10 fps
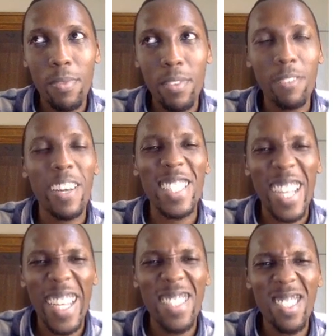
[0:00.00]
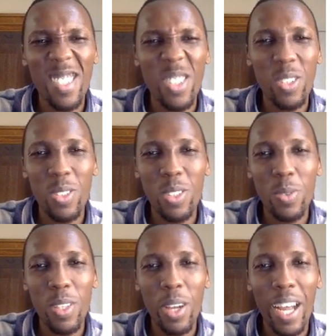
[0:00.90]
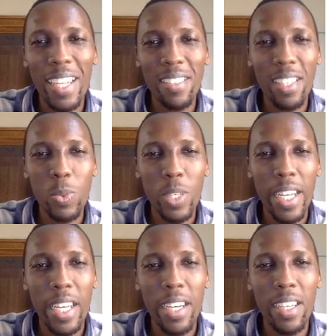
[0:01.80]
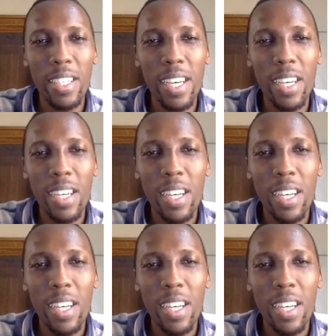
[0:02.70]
defined colors, or the colors that we had earlier